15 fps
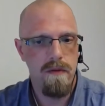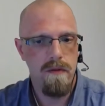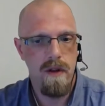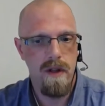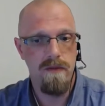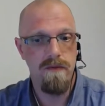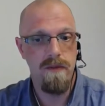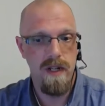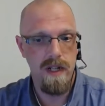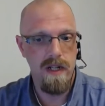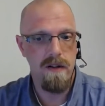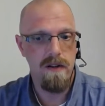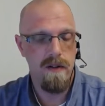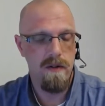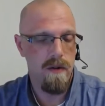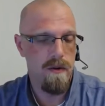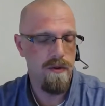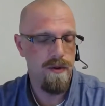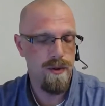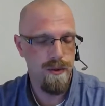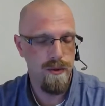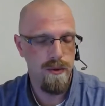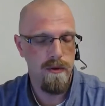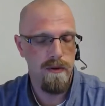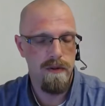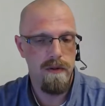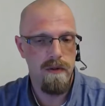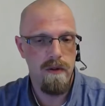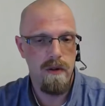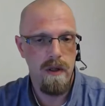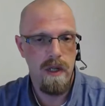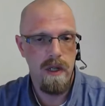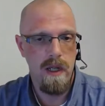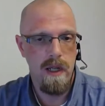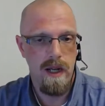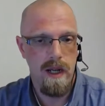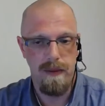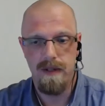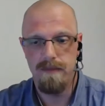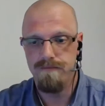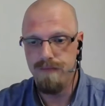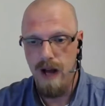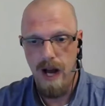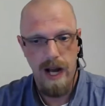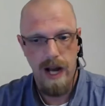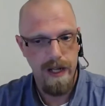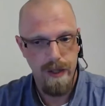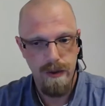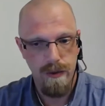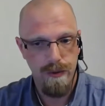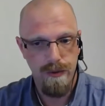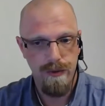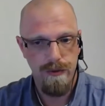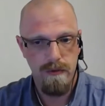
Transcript: the convenience of those tools. I mean, I use